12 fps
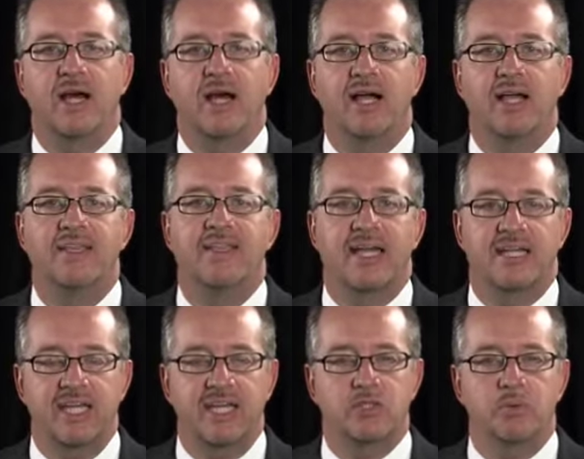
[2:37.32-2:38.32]
Uh, in that
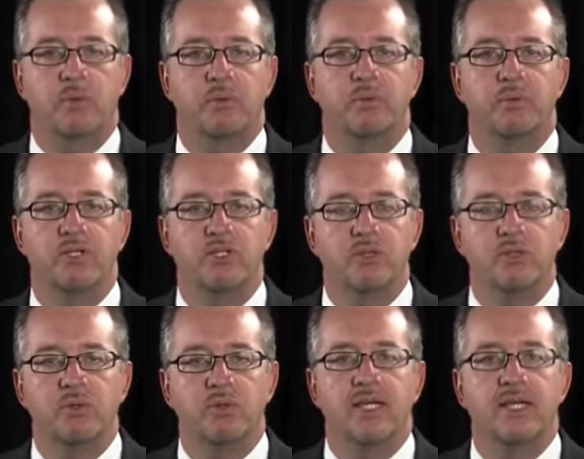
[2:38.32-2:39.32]
case, what we would
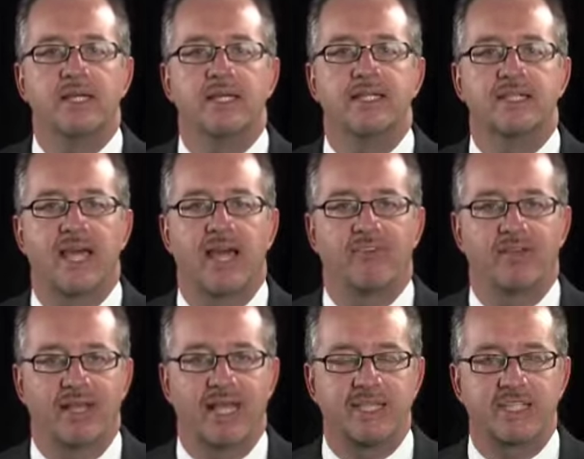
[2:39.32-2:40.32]
do is have a
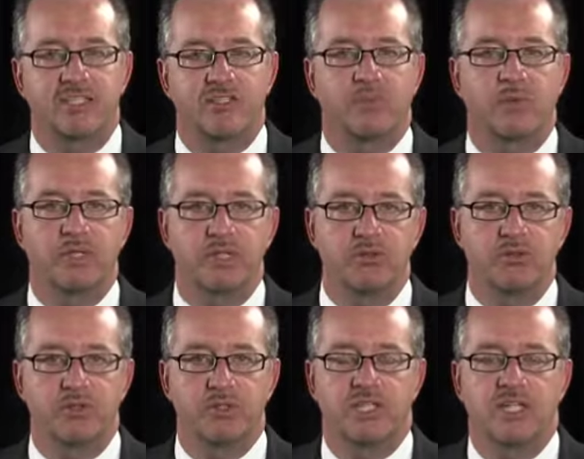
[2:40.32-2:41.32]
license from the
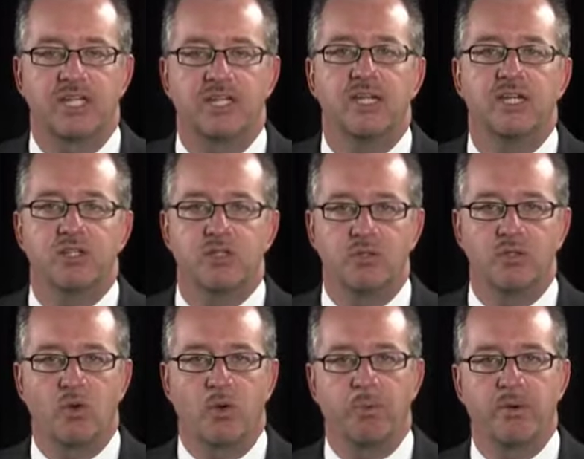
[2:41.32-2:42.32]
university to the
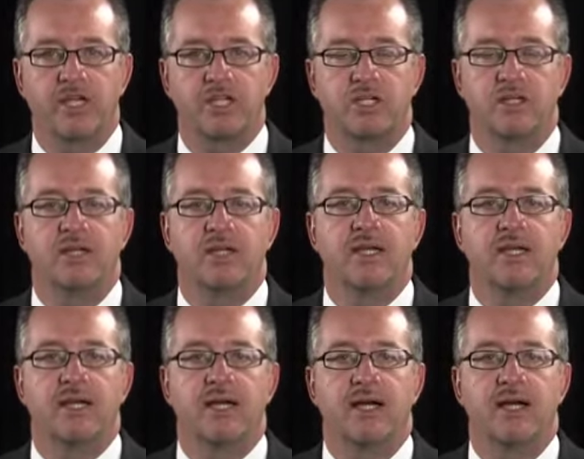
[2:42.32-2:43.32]
corporation,
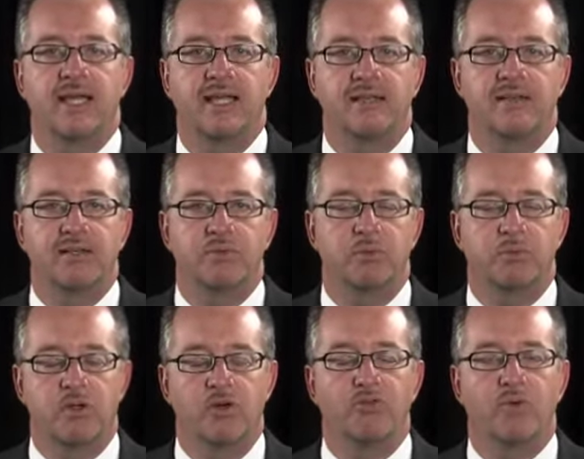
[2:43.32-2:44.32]
uh, and it
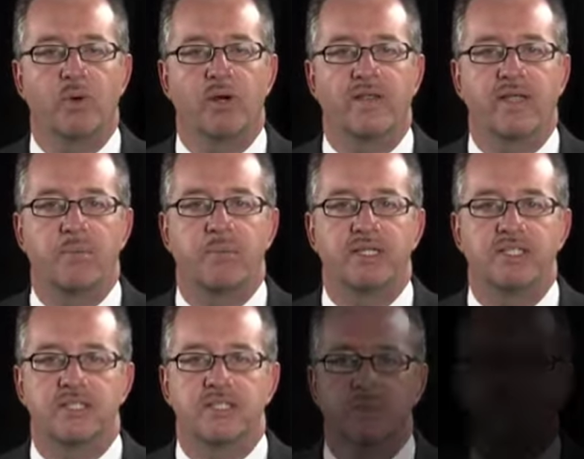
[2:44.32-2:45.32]
would go forward on that
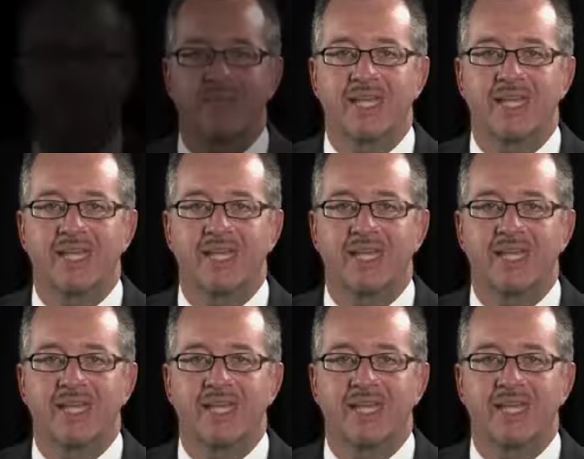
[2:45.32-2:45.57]
basis.